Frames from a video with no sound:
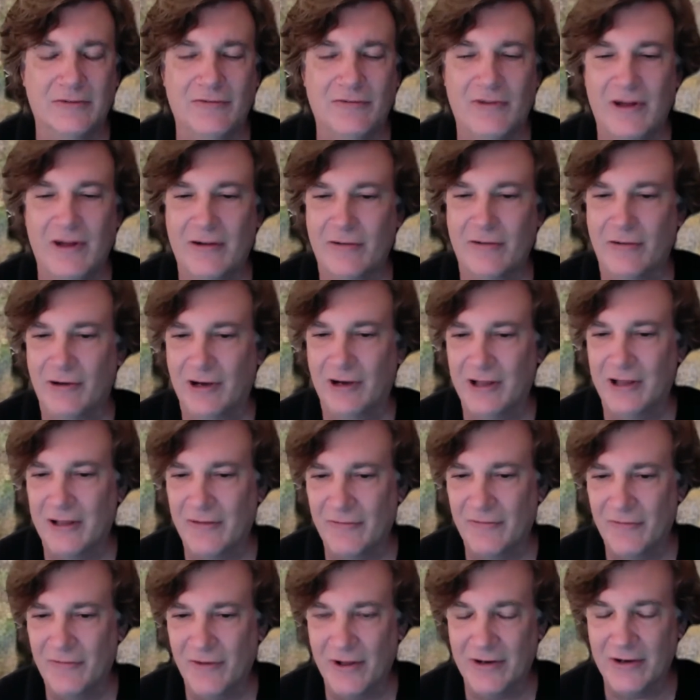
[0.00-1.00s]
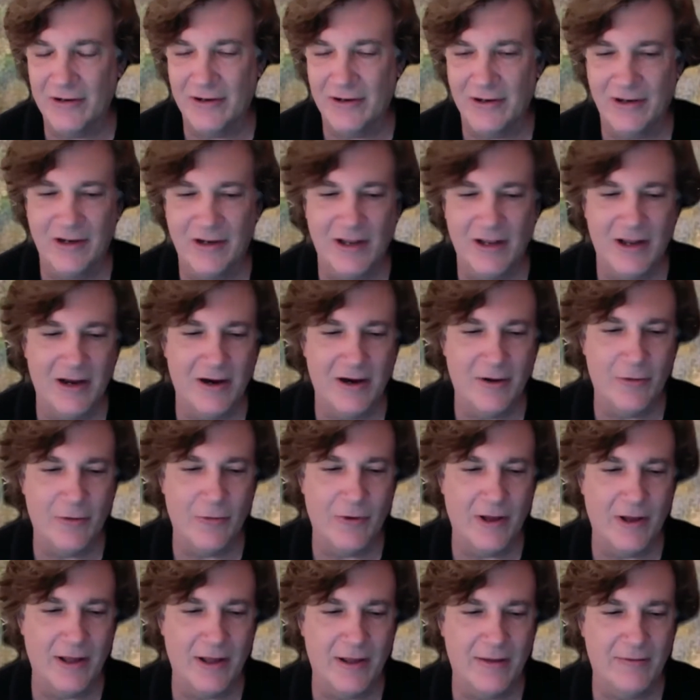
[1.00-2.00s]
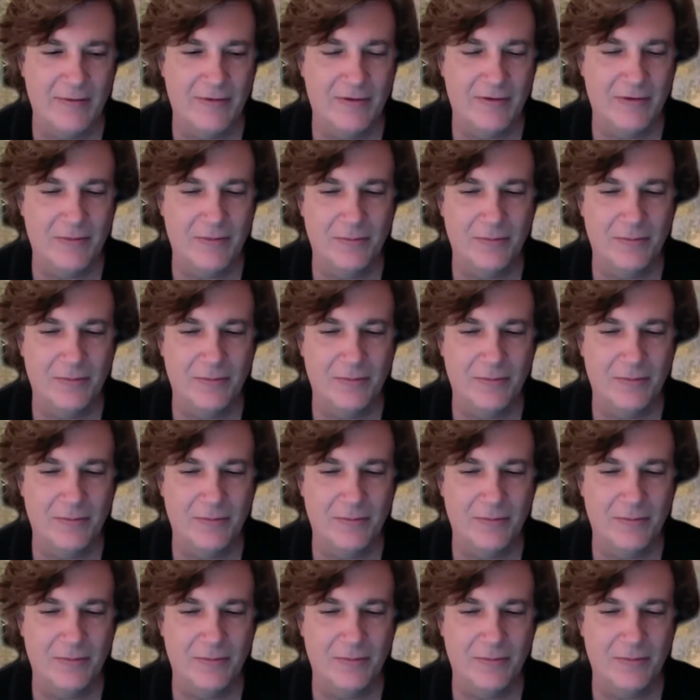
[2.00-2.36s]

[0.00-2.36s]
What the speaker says: federally funded airwaves.